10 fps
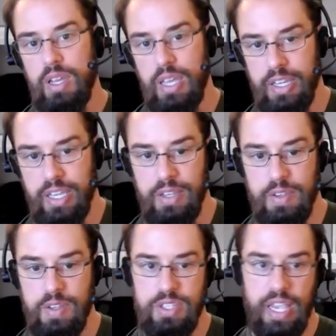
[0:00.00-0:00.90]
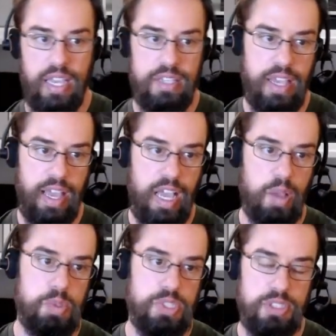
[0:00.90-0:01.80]
And again, this has
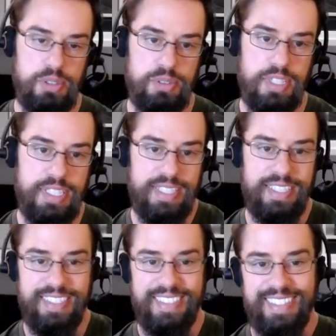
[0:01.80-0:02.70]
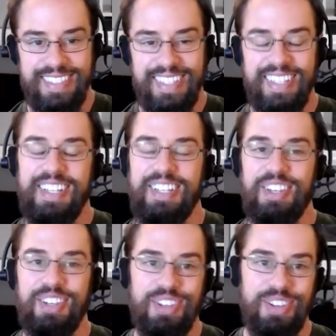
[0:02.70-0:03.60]
absolutely
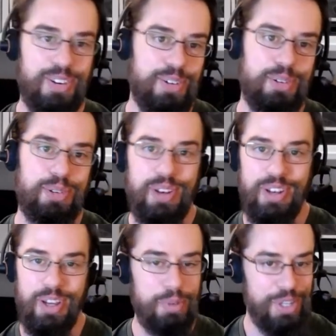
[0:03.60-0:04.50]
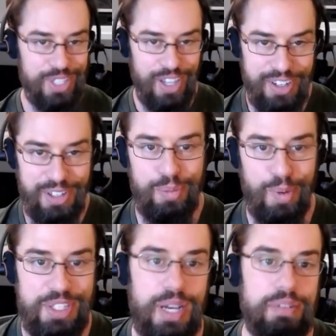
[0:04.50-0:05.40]
no numbers on it
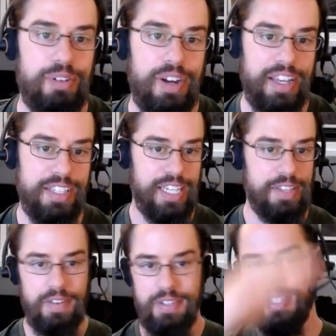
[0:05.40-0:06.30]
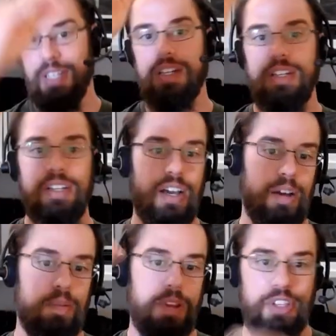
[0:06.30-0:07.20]
whatsoever, right? It's got this,
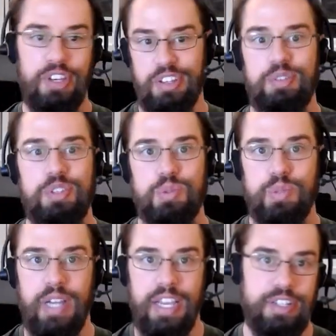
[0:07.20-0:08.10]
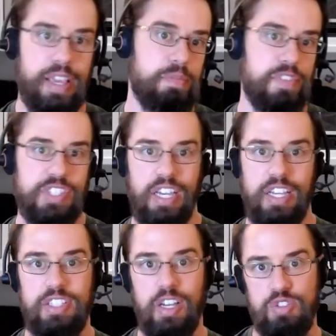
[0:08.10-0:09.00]
and it uses red to
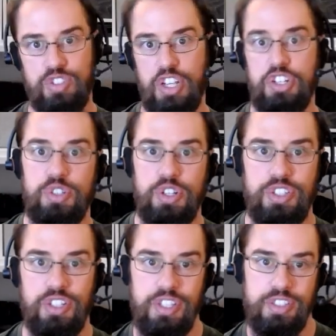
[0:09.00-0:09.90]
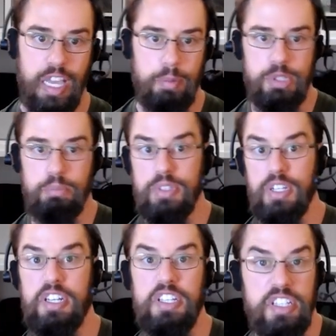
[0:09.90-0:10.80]
emphasize how dangerous it is and how much
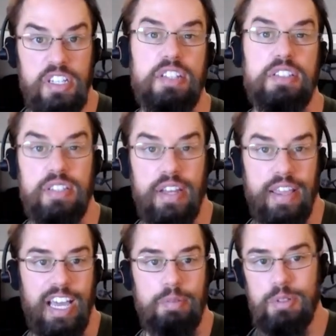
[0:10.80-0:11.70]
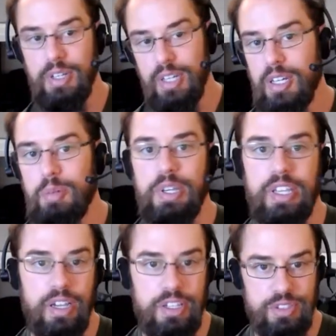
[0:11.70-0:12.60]
blood and guts it's going to happen,
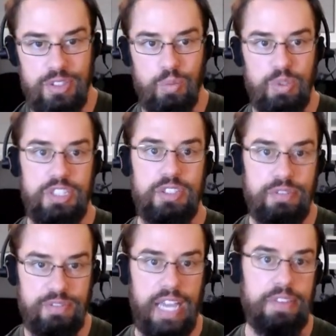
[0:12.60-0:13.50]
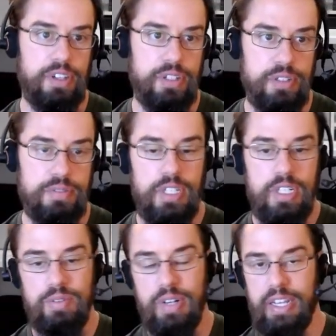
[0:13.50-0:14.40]
because we need to flatten the curve,
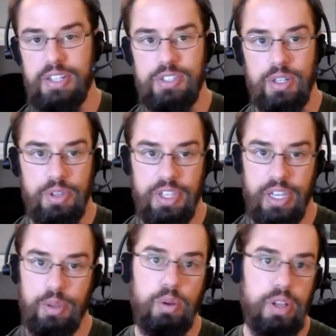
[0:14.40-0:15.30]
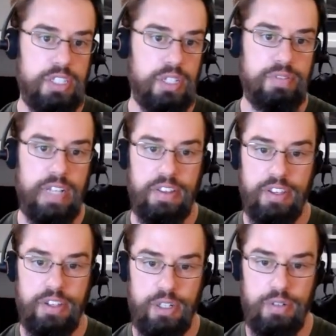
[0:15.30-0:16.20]
right? And so the whole idea of flattening the
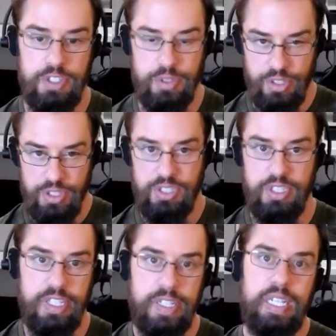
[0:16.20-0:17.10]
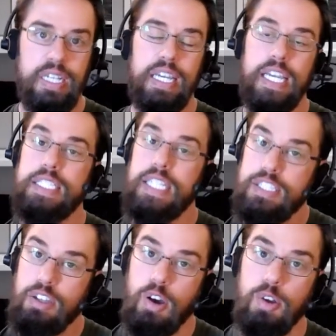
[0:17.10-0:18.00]
curve, as you can see, is that
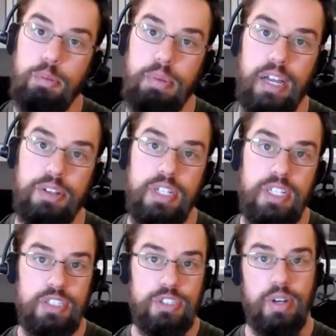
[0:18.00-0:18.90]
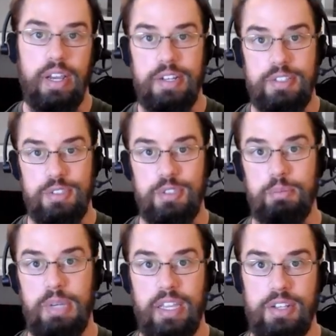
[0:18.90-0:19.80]
it's all about trying to
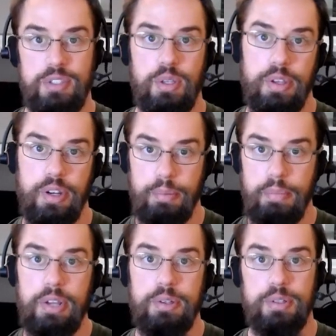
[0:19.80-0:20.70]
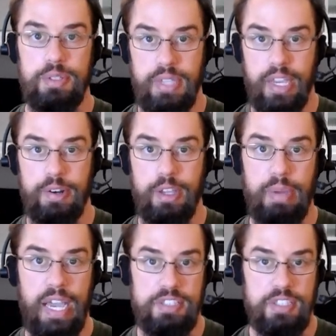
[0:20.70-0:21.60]
make it so that our medical care
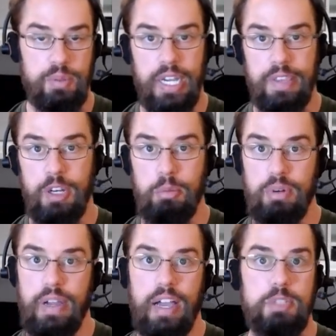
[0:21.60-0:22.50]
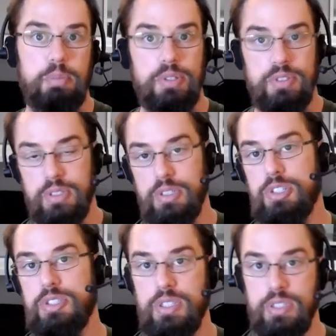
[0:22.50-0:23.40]
capacity, right, the number of hospitals and
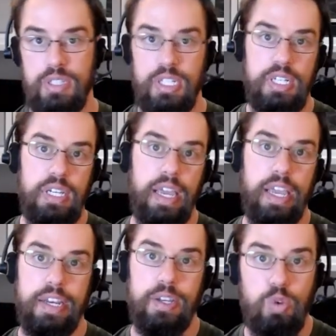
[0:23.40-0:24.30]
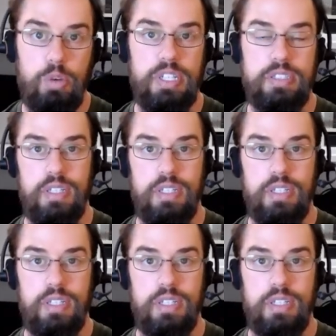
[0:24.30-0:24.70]
nurses and equipment